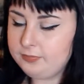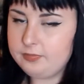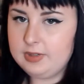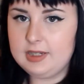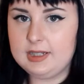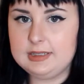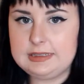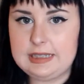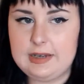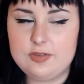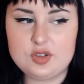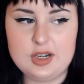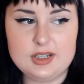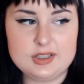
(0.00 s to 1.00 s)
because
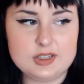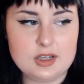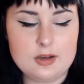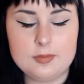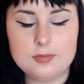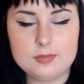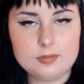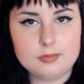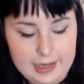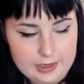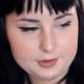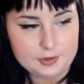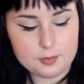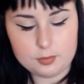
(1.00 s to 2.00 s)
I've tried some
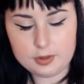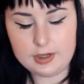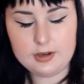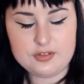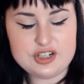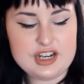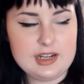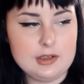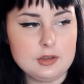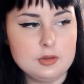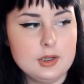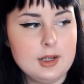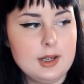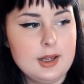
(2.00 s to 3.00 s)
another brand of shadow